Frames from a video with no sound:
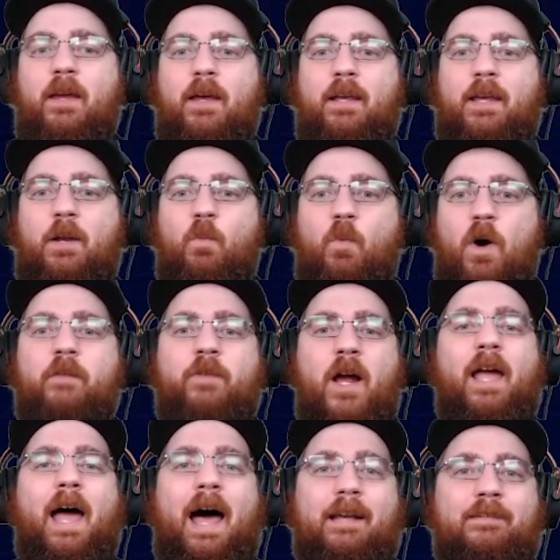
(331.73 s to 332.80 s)
Can one of our
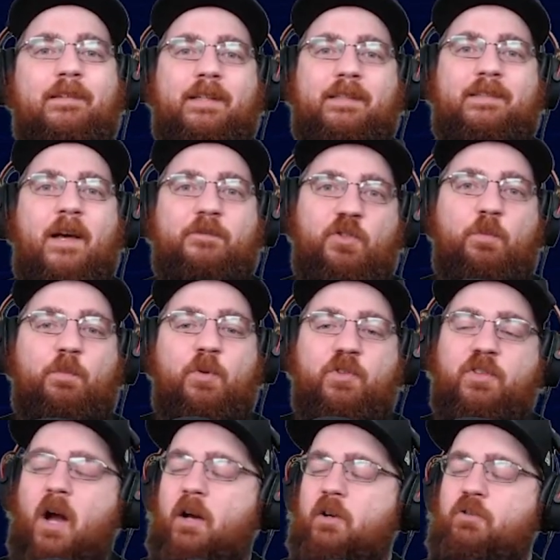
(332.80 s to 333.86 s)
guys at least have
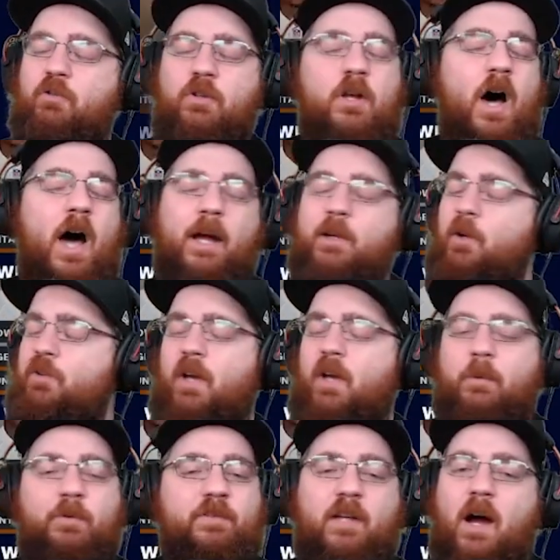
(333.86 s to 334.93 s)
superstar? Do not go
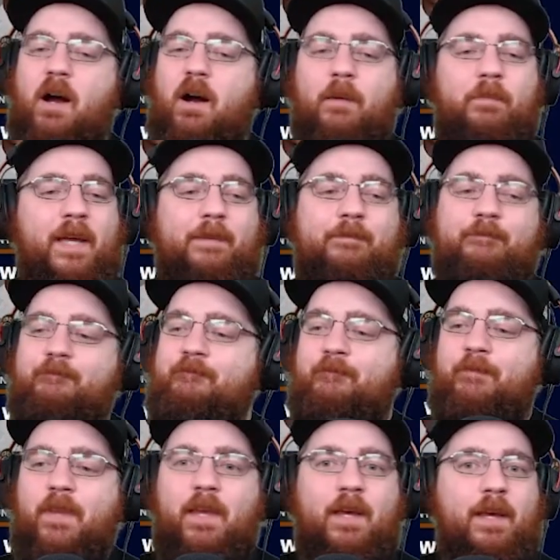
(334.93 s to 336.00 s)
double star on me.
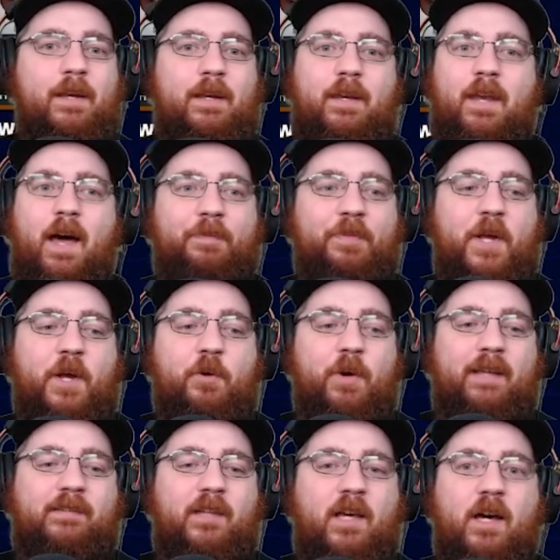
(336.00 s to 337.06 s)
Nothing
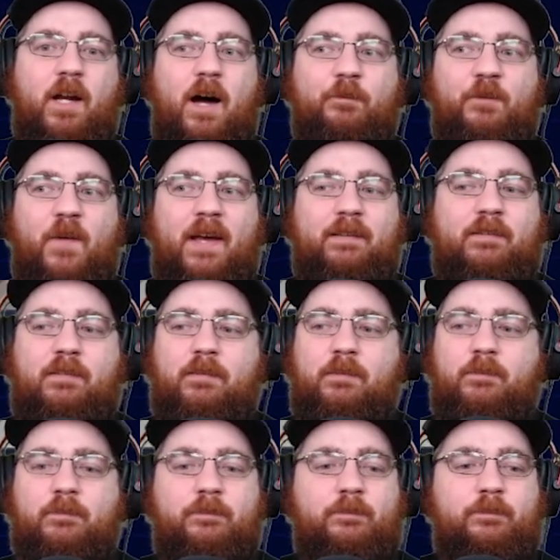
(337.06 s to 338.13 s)
crazy on offense.
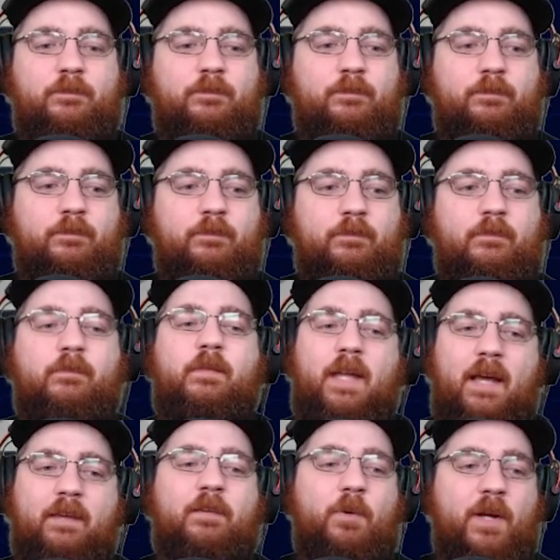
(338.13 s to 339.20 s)

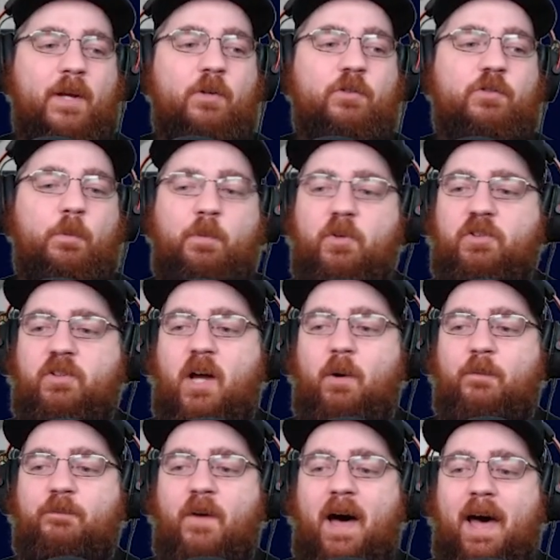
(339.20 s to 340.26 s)
Yes, there we go. Superstar
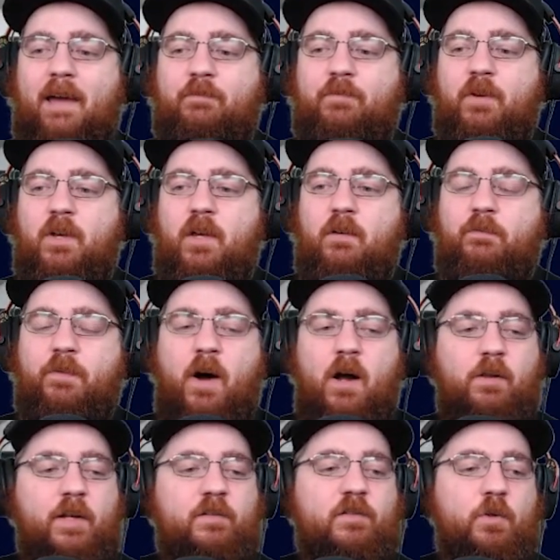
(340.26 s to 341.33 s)
at five,
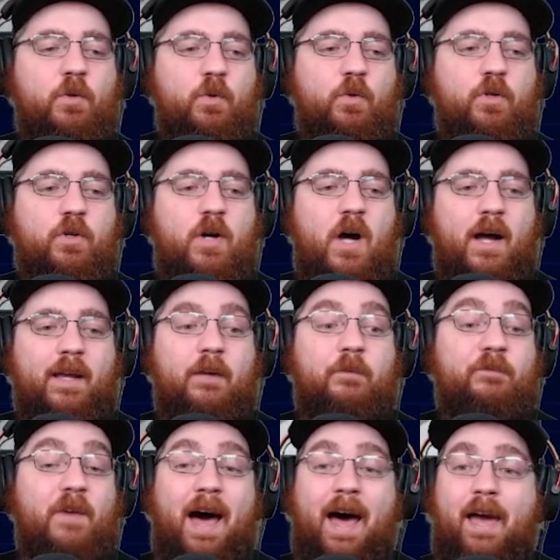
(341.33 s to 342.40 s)
Farley two, Crockett
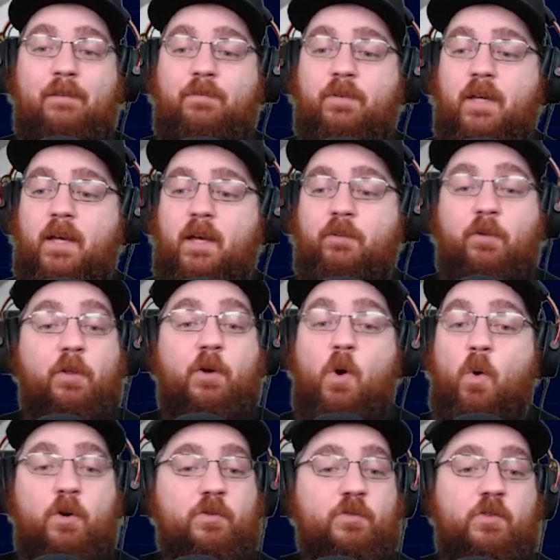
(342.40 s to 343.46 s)
five. So the
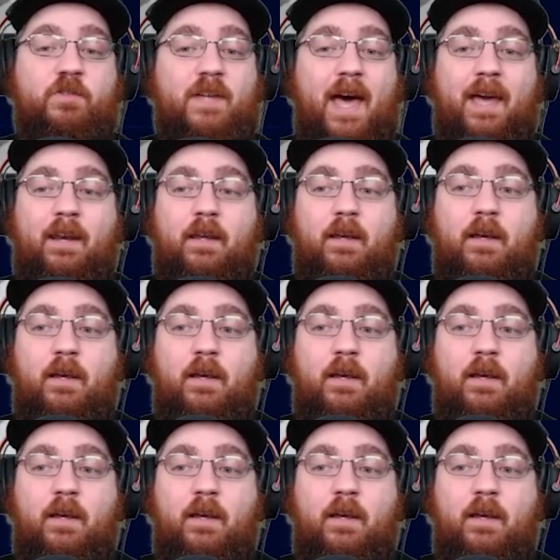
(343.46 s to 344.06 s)
corners are set.